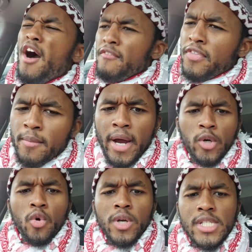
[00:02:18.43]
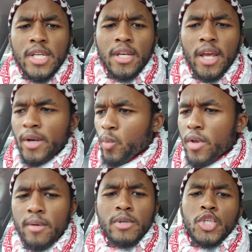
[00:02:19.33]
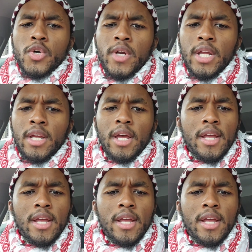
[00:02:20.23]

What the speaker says: of the minority, and we're the majority,